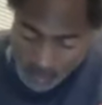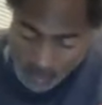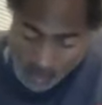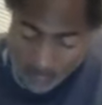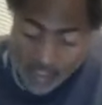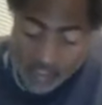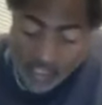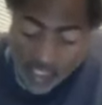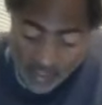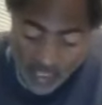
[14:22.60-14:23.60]
That
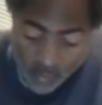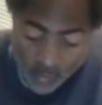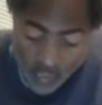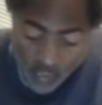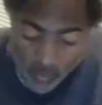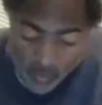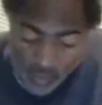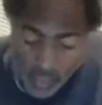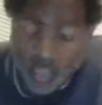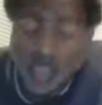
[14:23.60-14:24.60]
means that that's when they went
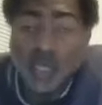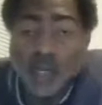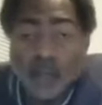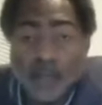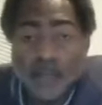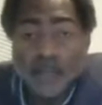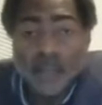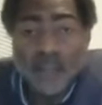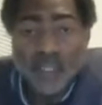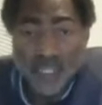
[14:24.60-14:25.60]
to uh,
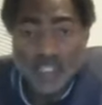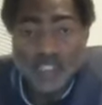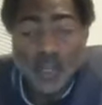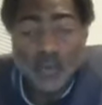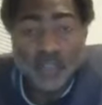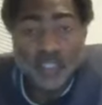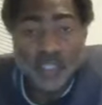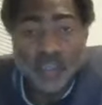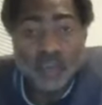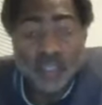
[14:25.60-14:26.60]
Esau went to
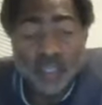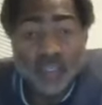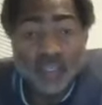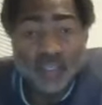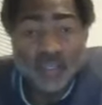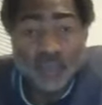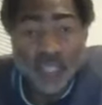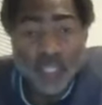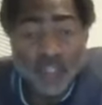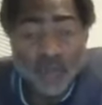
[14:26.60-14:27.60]
in, in,
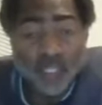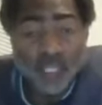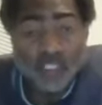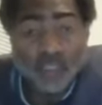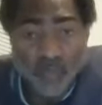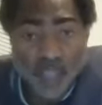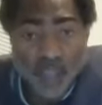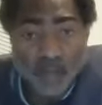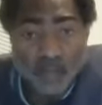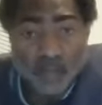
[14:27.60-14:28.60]
intermingling with
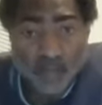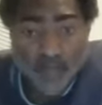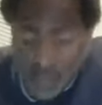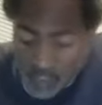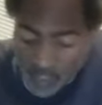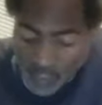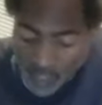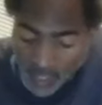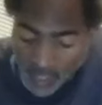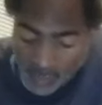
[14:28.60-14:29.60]
Ishmael,
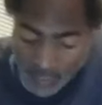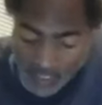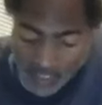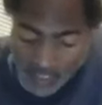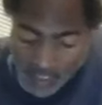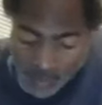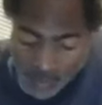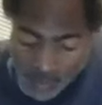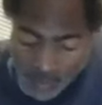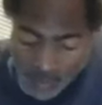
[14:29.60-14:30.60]
and
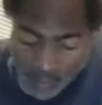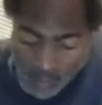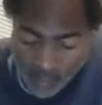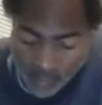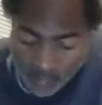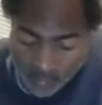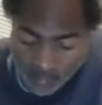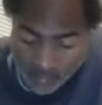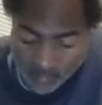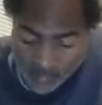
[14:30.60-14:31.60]
then um,
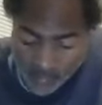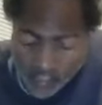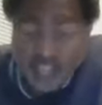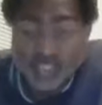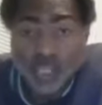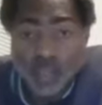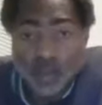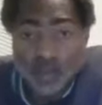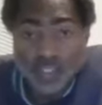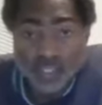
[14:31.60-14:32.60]

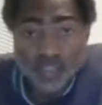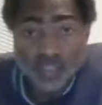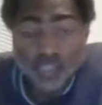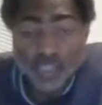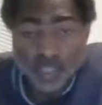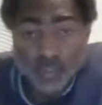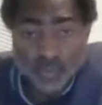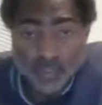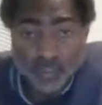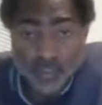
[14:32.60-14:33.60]
Esau's
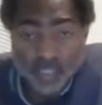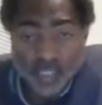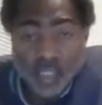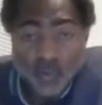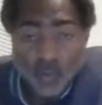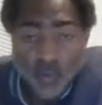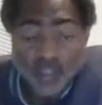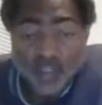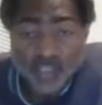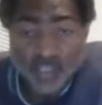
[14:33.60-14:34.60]
children
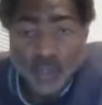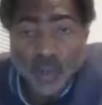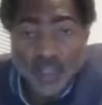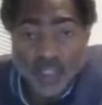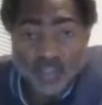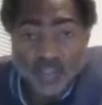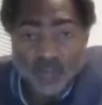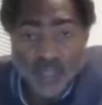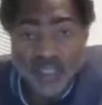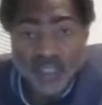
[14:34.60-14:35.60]
went to start
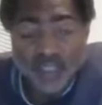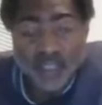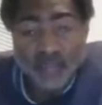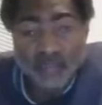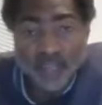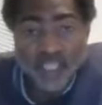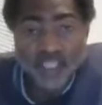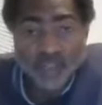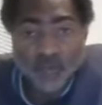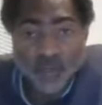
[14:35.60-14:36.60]
intermingling and
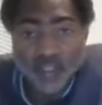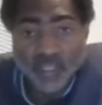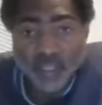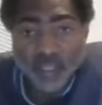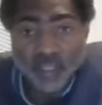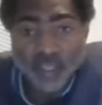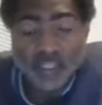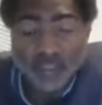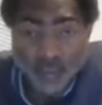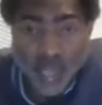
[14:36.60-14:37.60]
mixing with the
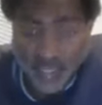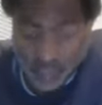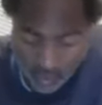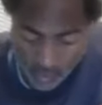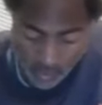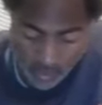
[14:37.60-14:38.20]
Israelites.